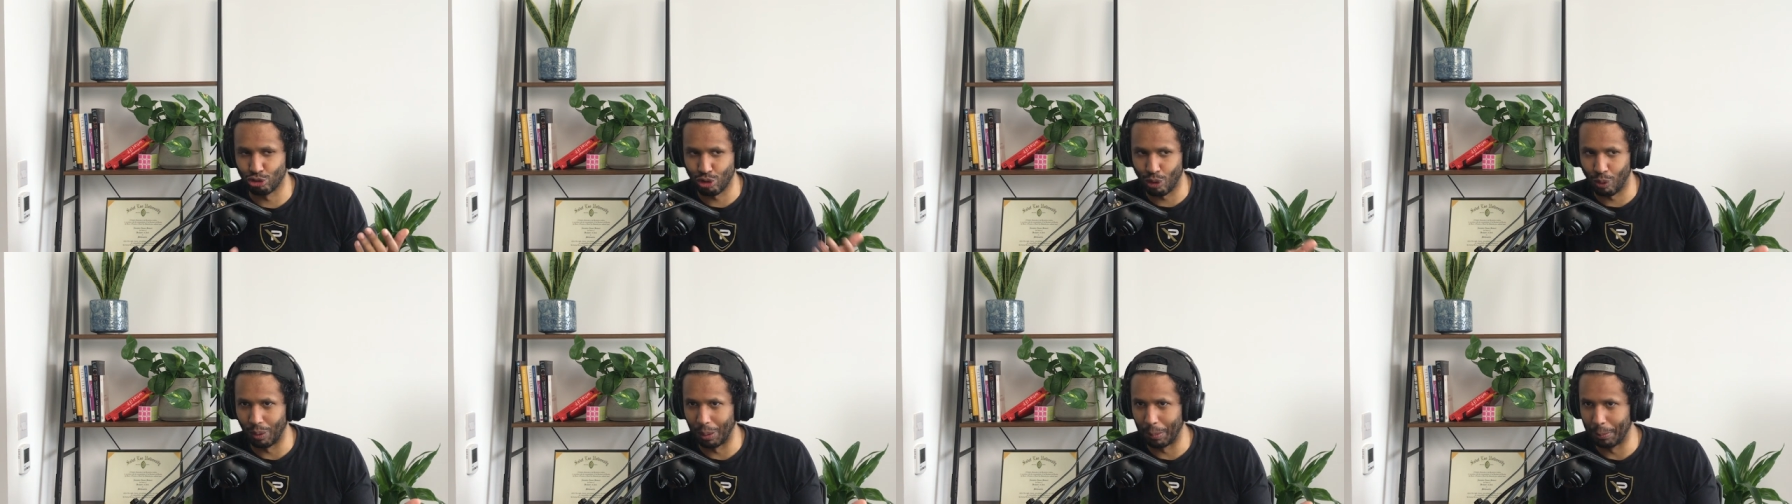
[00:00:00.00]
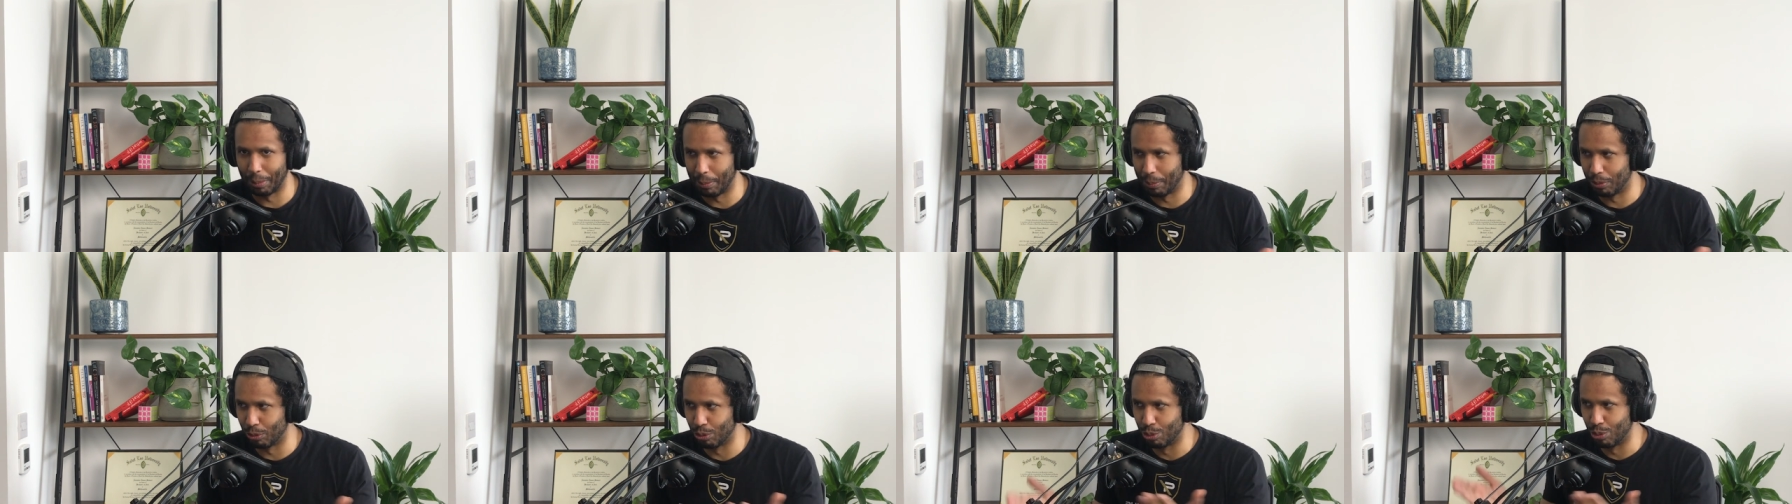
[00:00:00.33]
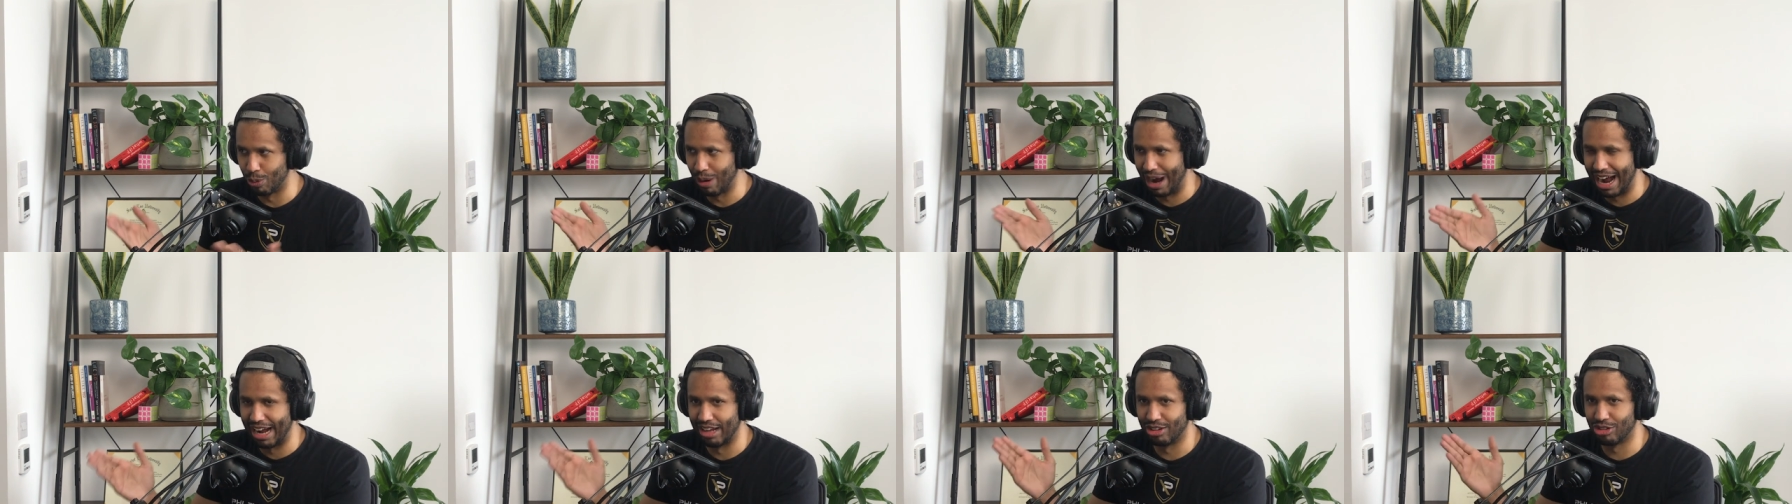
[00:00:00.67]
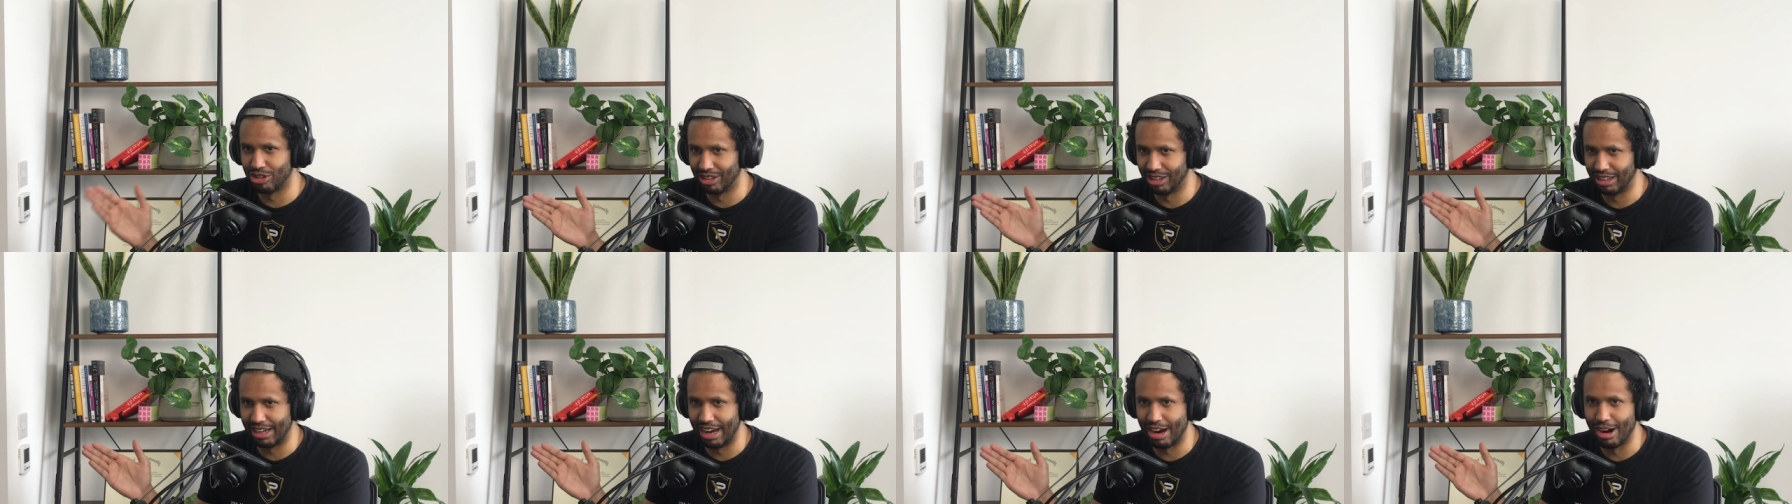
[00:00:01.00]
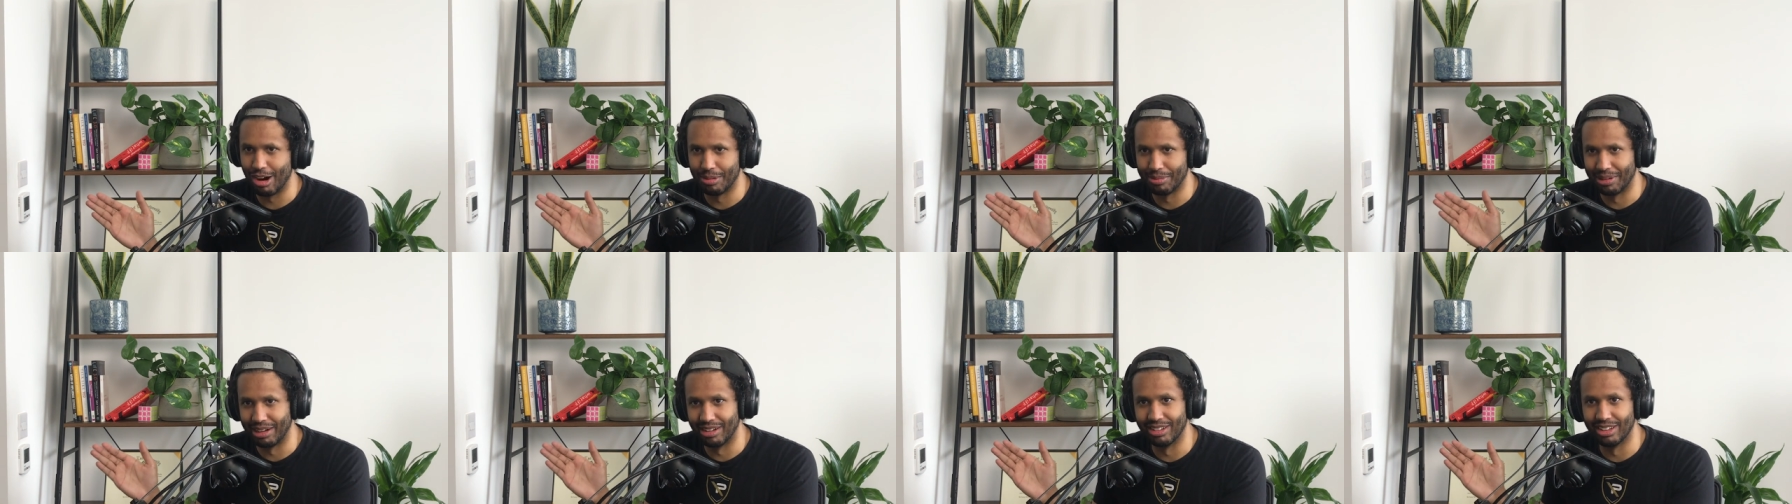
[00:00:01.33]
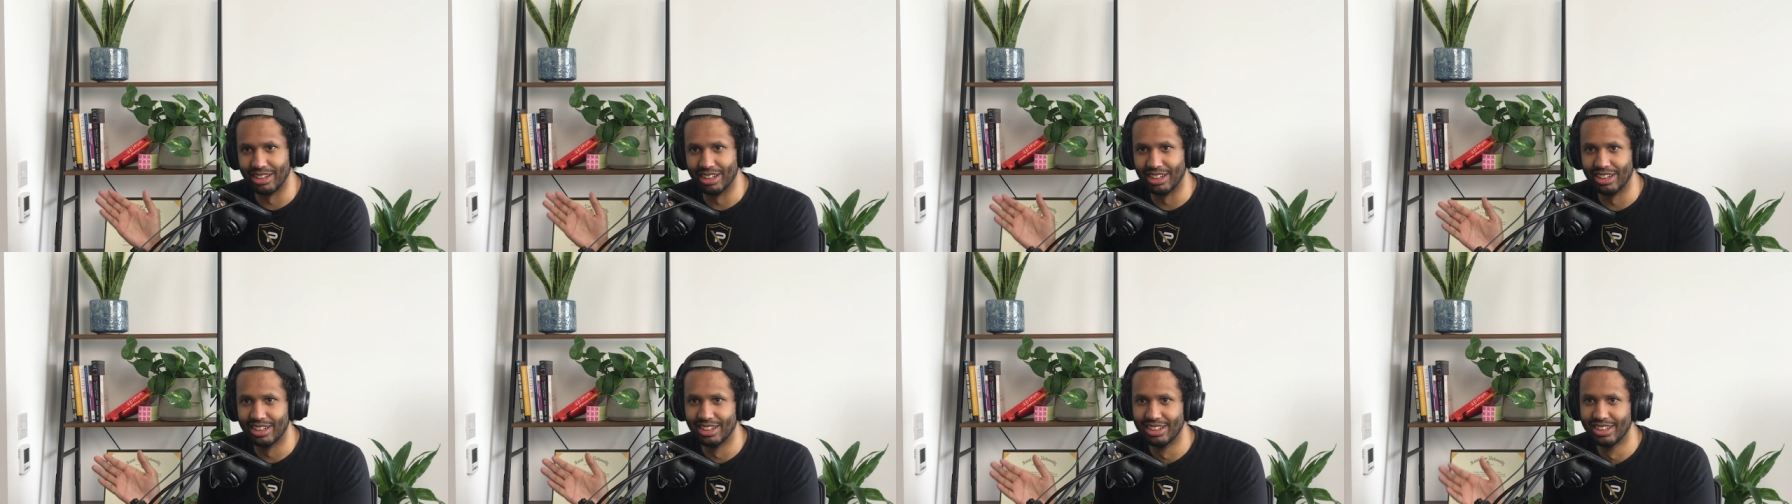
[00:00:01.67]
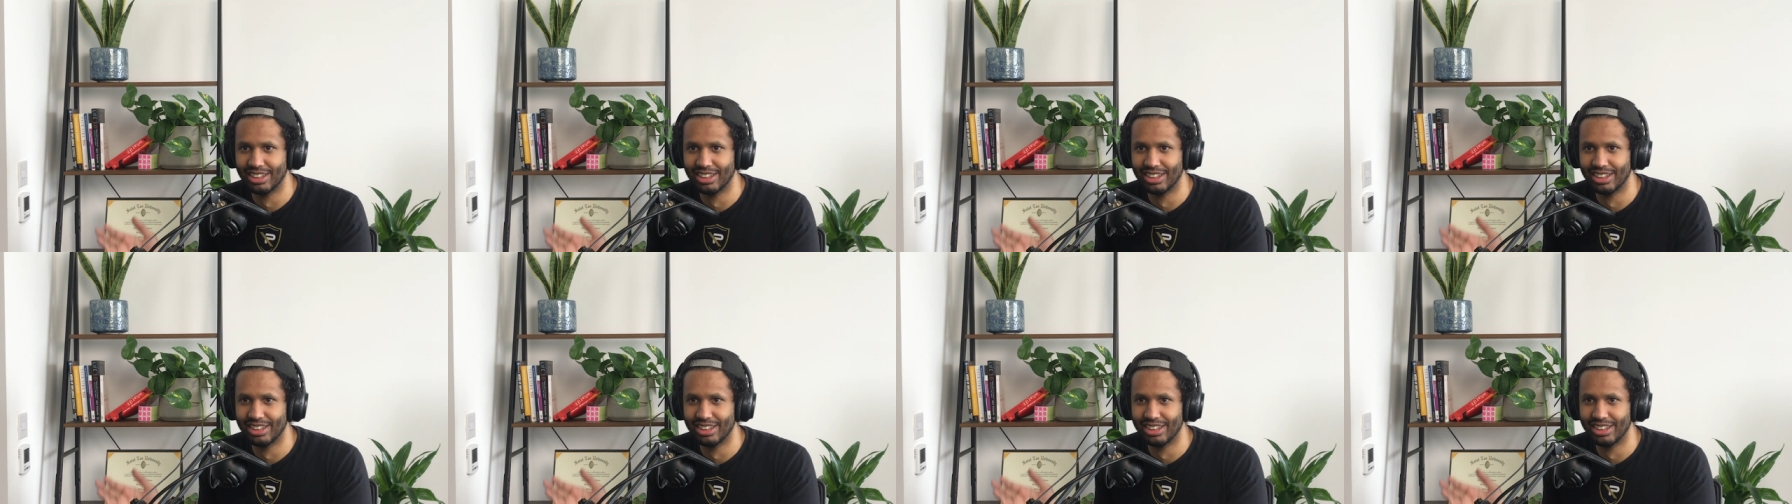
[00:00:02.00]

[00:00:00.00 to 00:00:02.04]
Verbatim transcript: trolling people who actually care about that.